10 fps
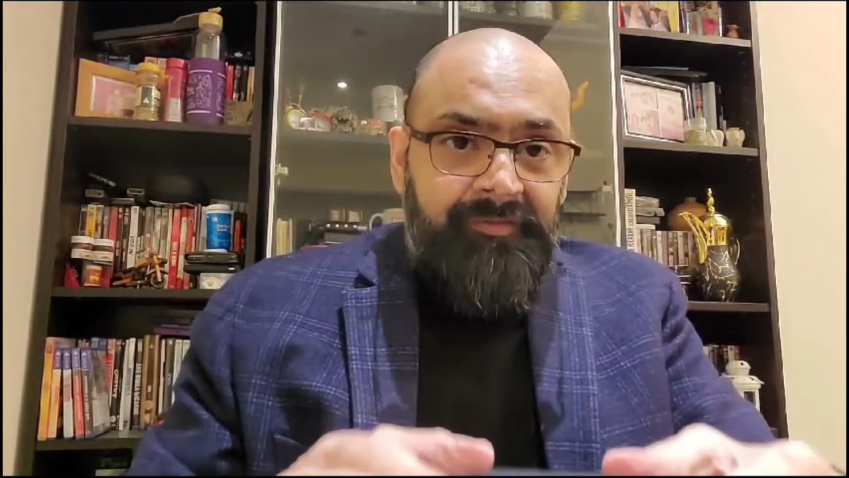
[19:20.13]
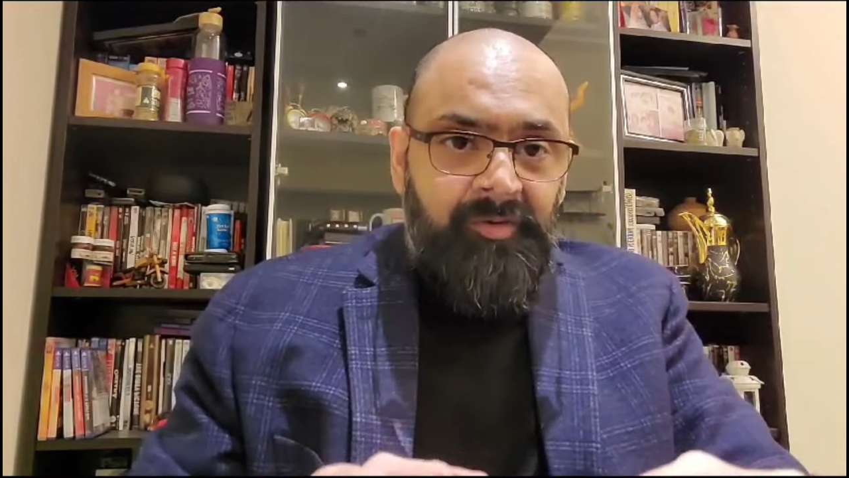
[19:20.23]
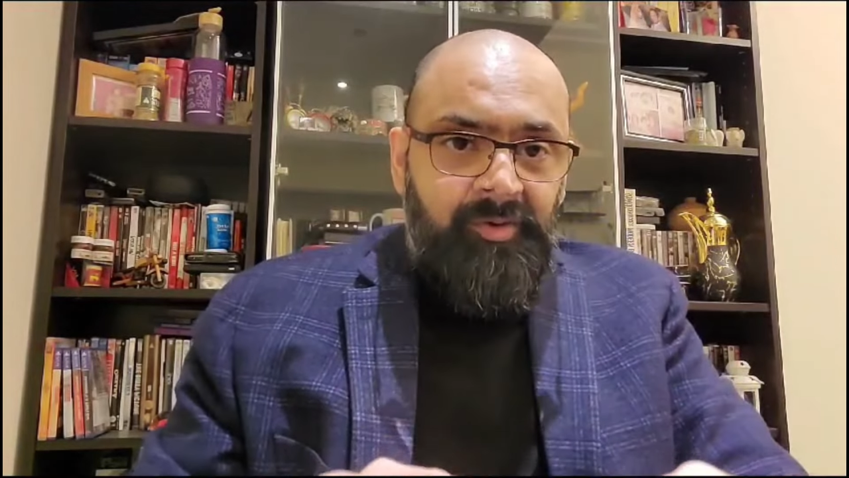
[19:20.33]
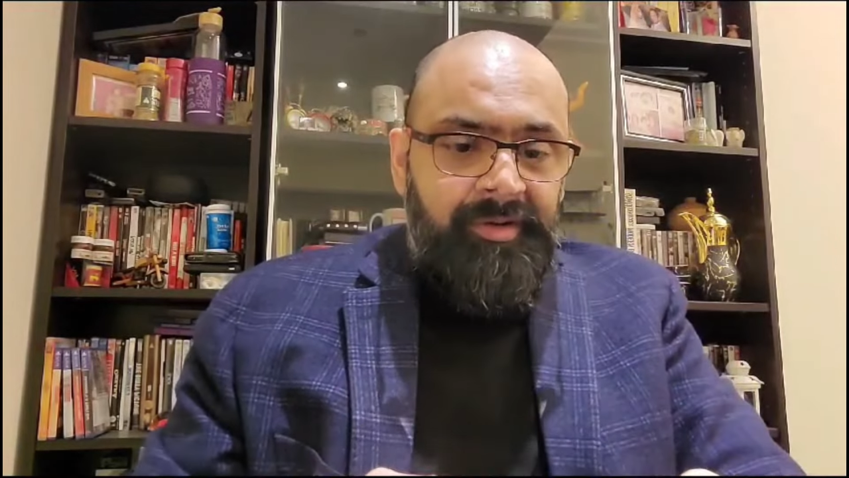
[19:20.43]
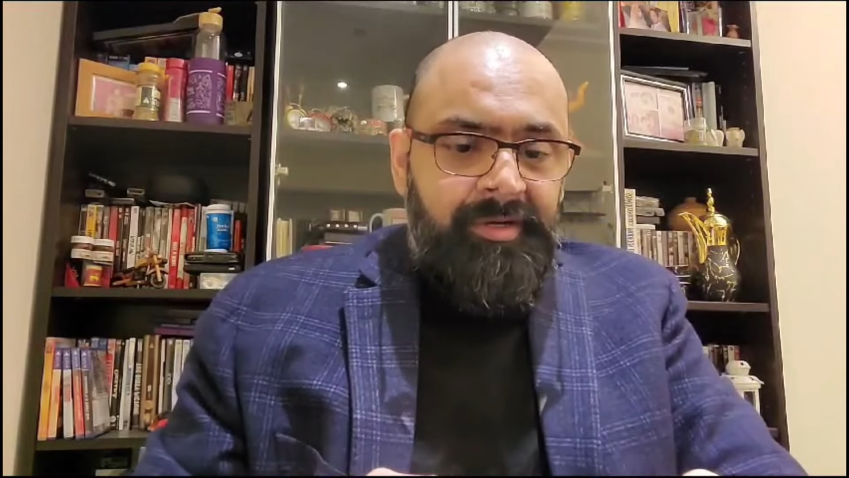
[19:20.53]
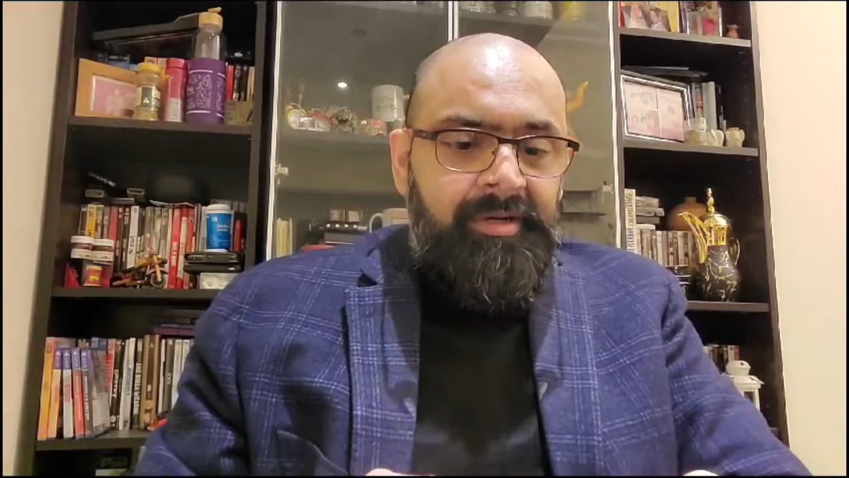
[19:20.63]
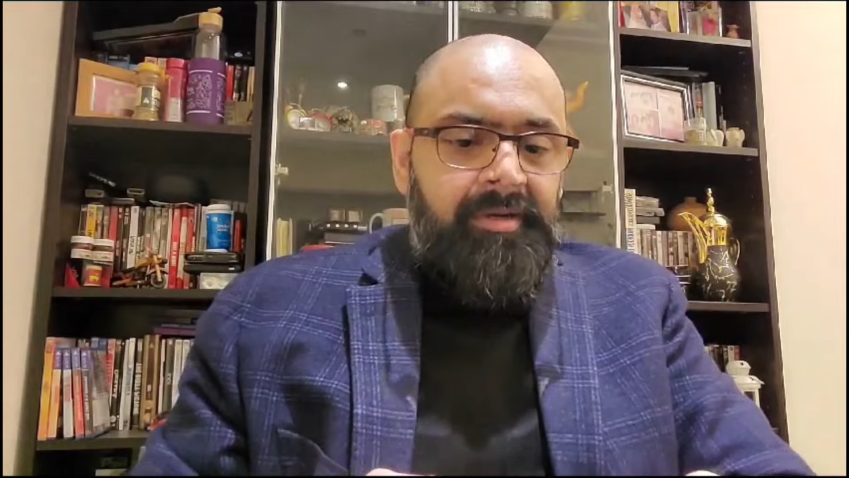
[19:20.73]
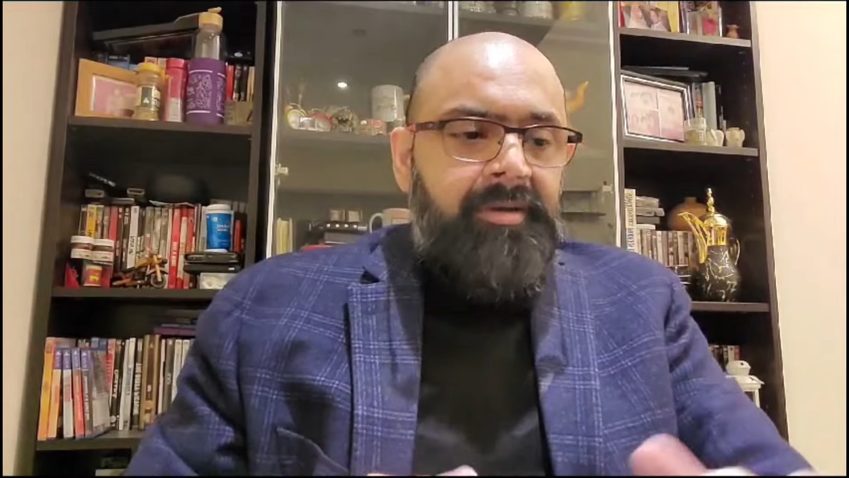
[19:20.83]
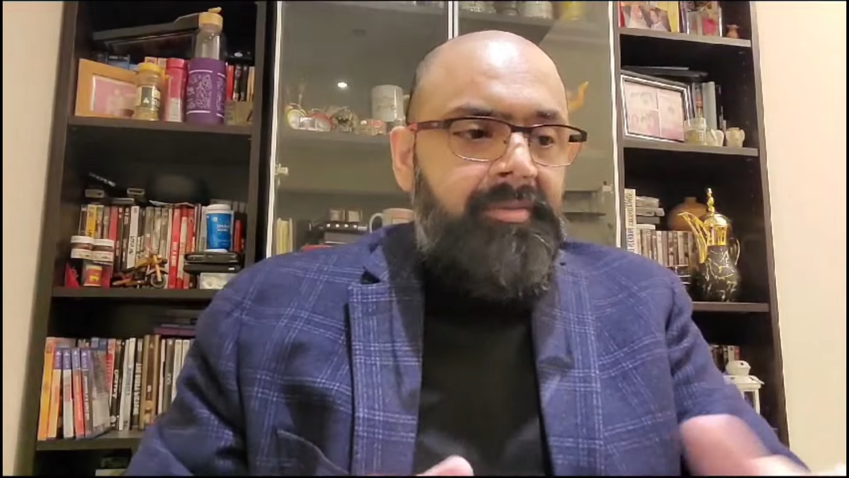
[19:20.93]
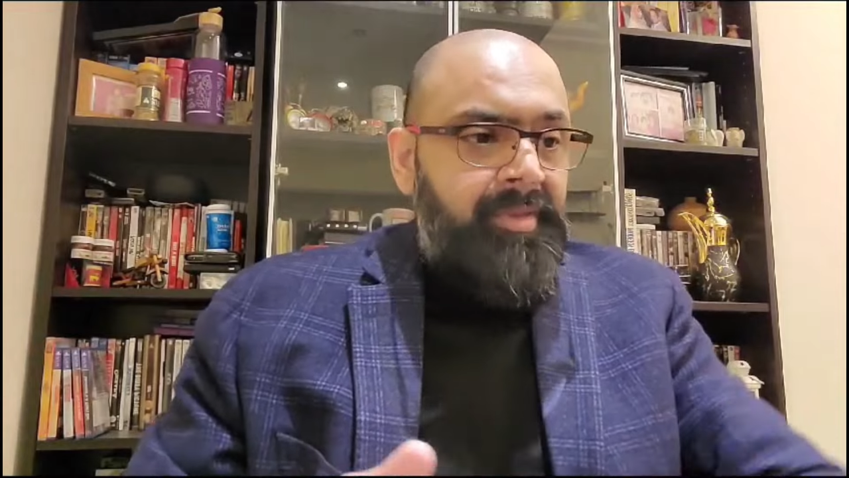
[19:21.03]

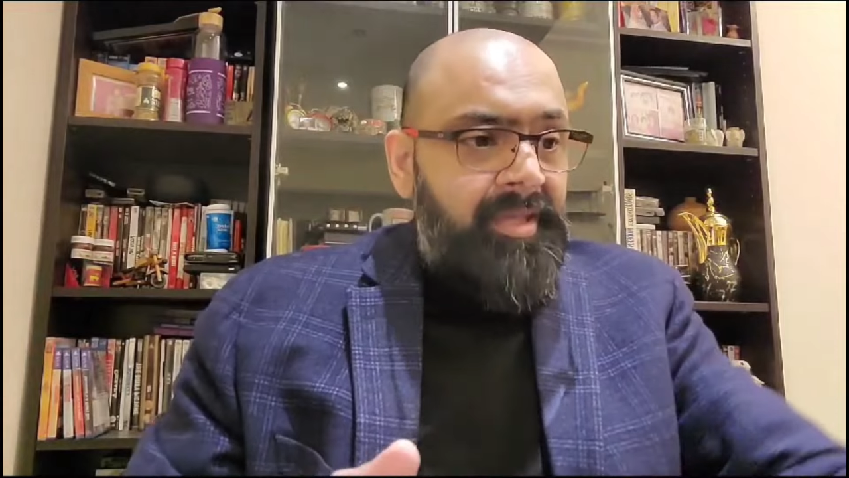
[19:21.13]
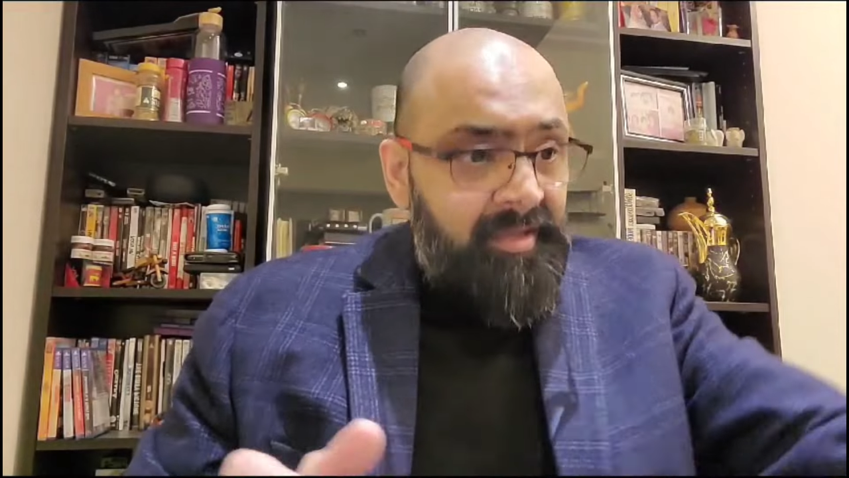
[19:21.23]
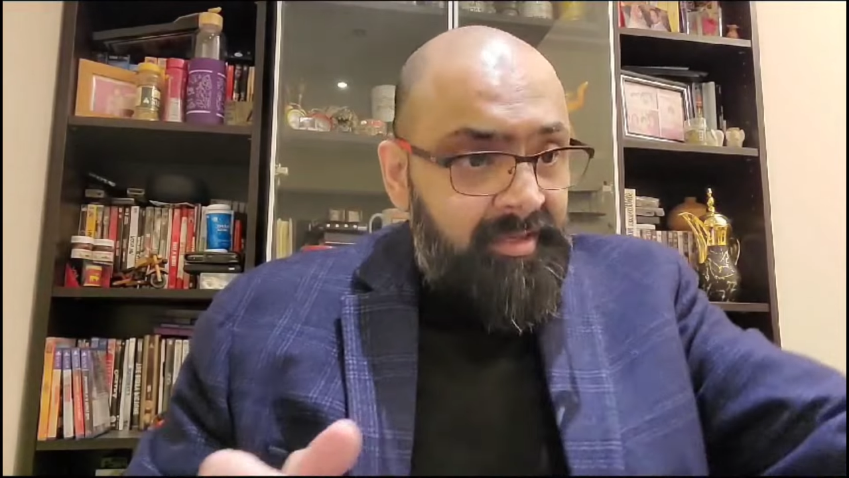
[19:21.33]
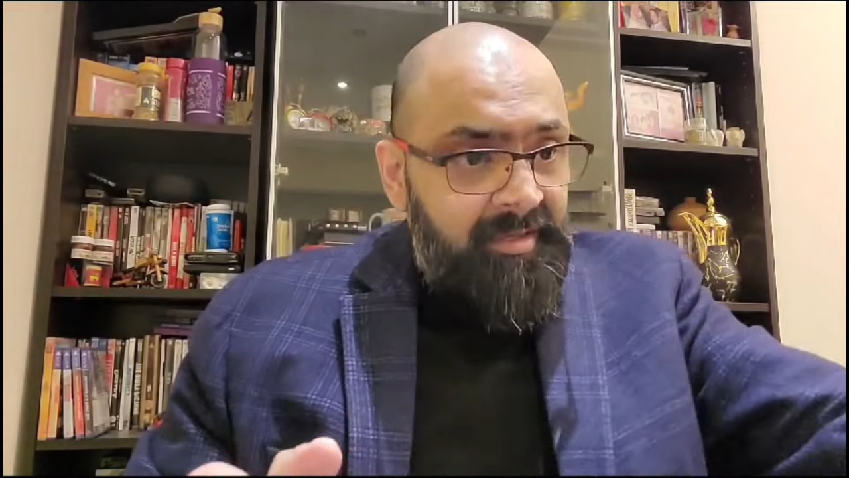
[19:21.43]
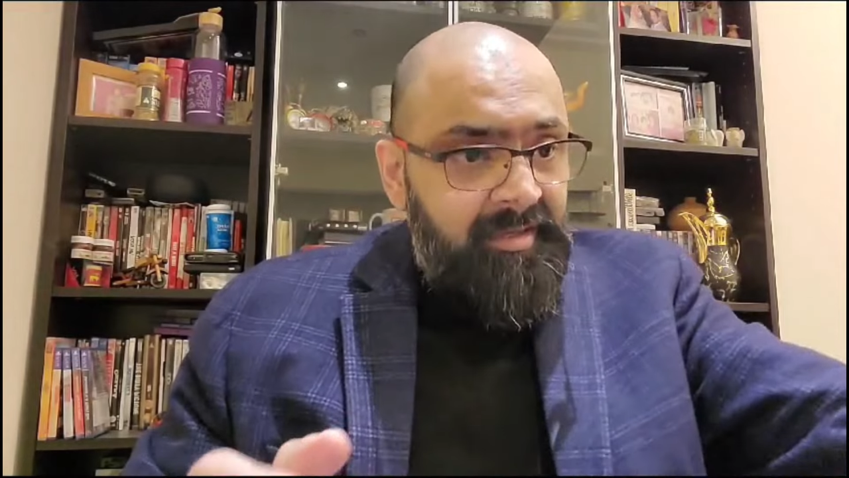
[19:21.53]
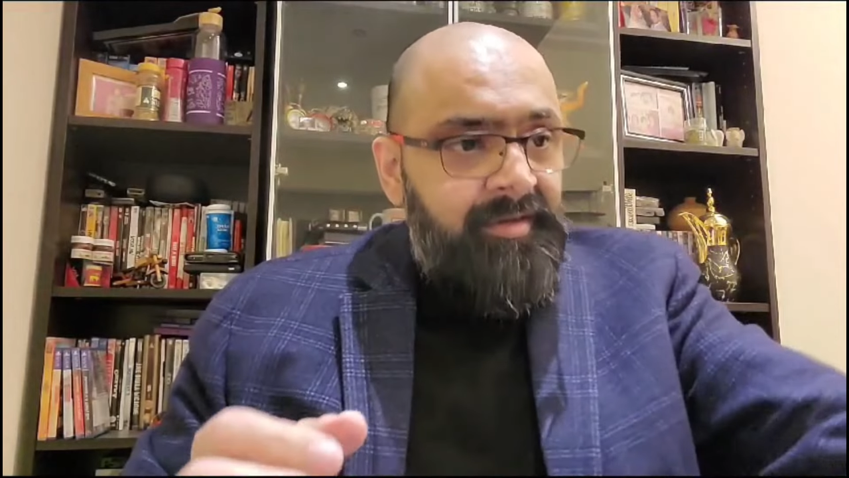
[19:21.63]
for being